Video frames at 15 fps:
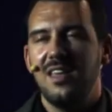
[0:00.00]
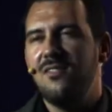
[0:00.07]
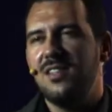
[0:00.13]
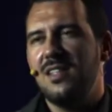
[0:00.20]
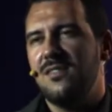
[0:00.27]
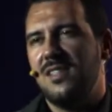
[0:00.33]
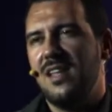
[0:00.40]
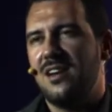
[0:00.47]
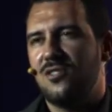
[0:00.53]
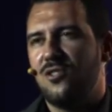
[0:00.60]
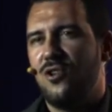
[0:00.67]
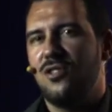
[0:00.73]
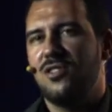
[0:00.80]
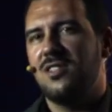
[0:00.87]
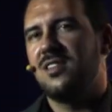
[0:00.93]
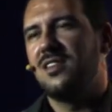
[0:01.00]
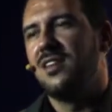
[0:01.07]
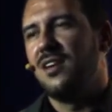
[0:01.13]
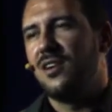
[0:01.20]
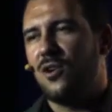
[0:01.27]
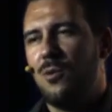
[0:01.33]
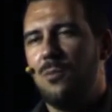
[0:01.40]
even if they are not
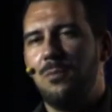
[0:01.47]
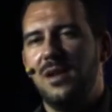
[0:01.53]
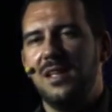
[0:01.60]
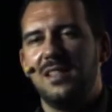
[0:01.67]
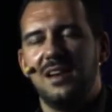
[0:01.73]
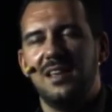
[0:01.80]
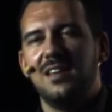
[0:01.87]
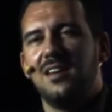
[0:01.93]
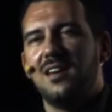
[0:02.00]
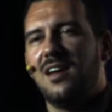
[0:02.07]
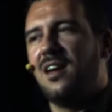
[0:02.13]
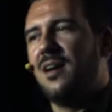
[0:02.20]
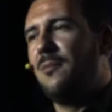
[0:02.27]
completely